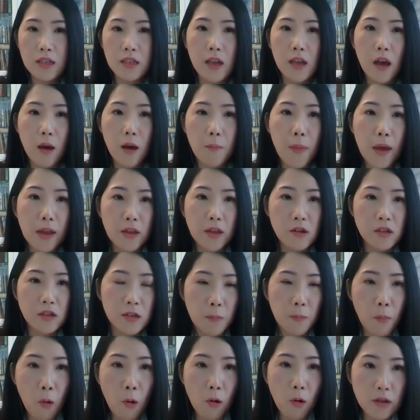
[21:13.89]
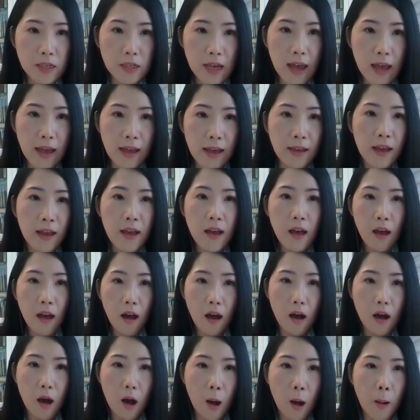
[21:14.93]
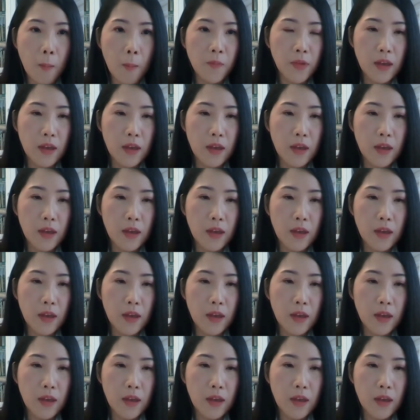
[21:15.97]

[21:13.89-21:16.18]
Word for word: uh, better supporting um,